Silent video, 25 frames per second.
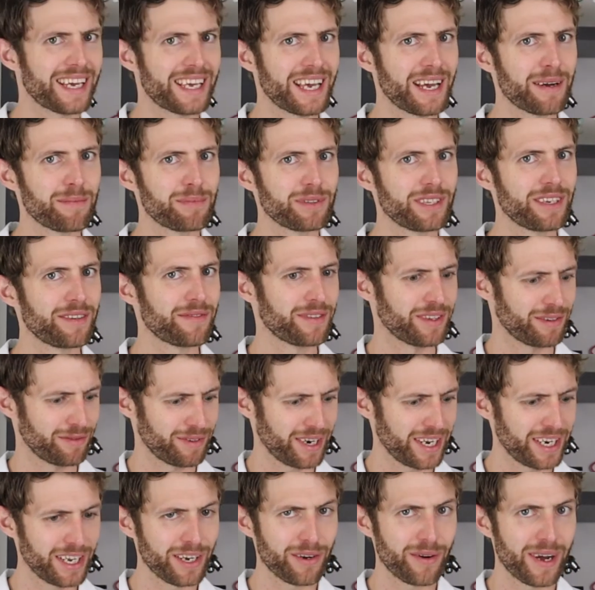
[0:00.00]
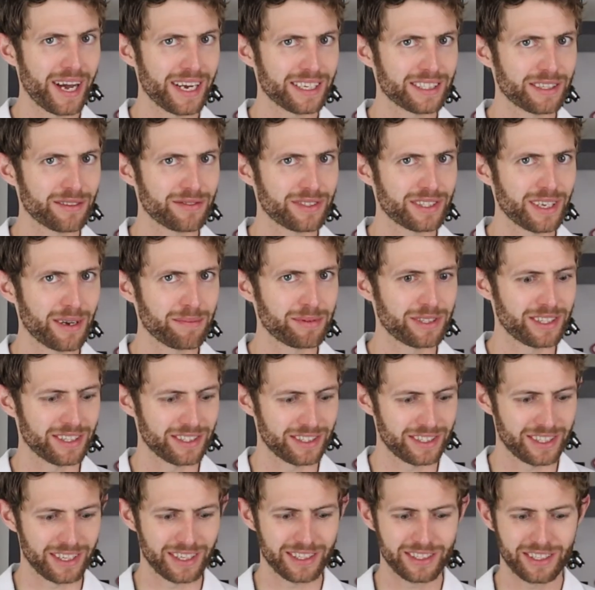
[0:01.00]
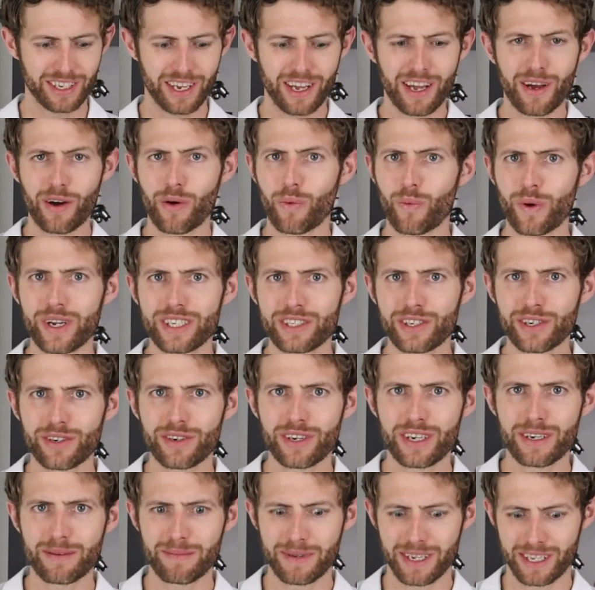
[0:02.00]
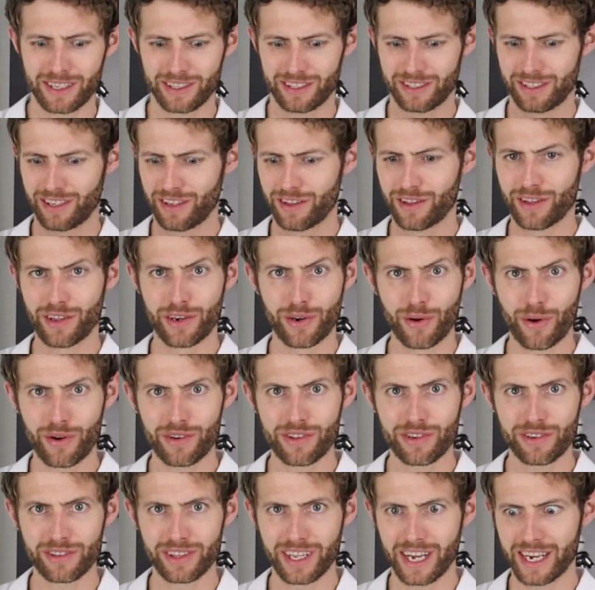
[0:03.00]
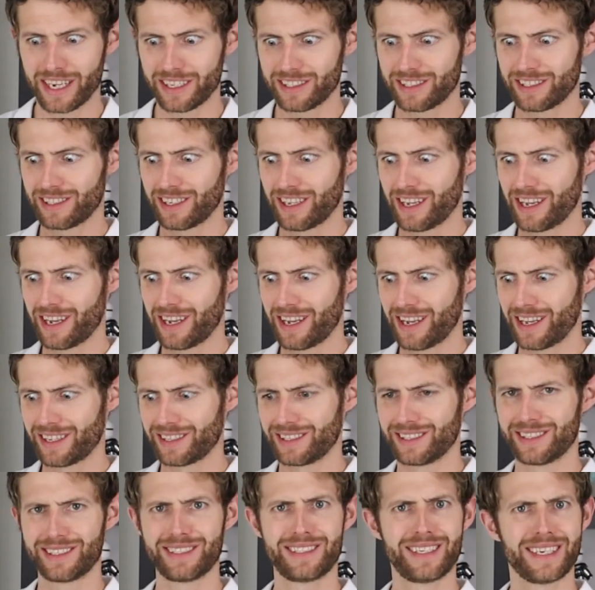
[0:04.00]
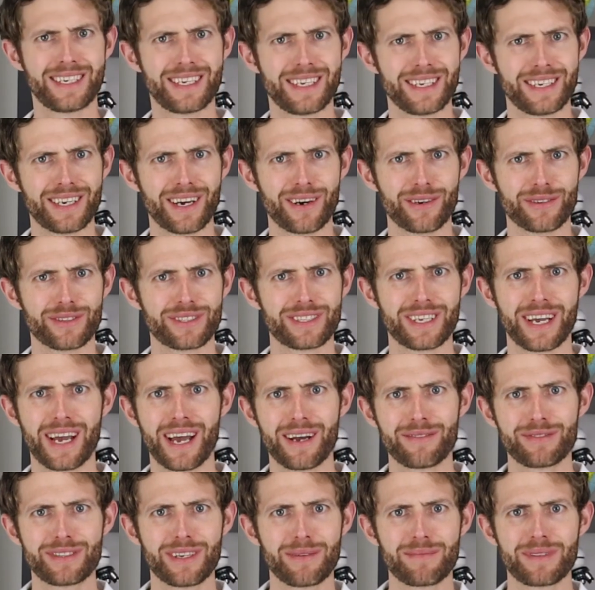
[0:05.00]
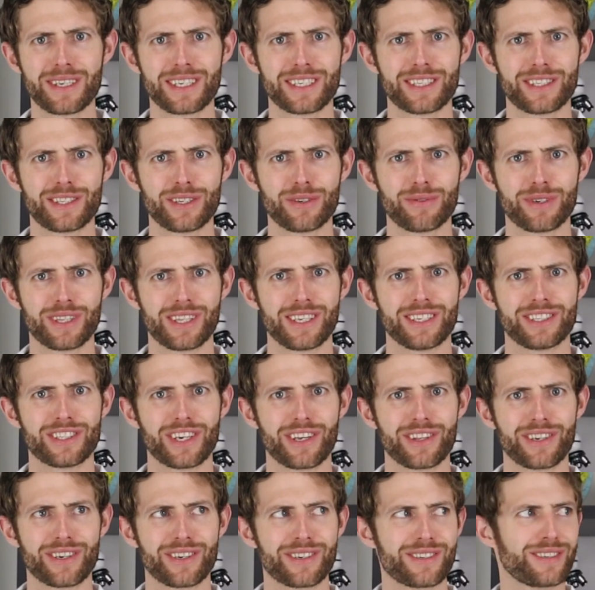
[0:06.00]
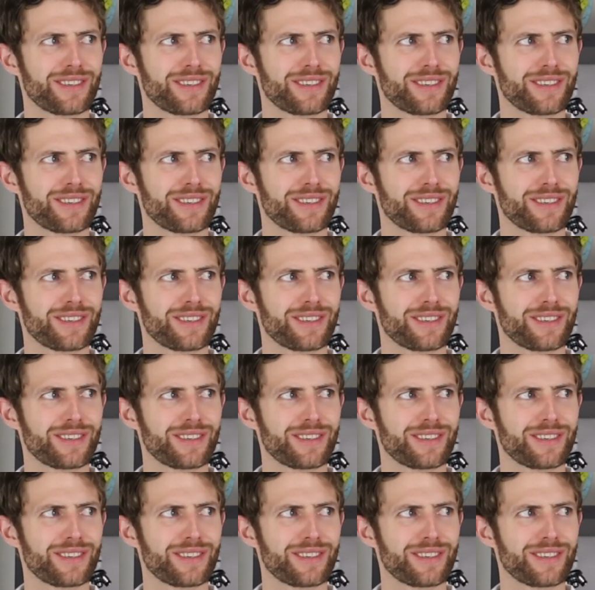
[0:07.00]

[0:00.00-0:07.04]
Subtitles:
can't believe that radioactive substances, wintergreen mints, the northern lights, and sticky notes have something to do with each other.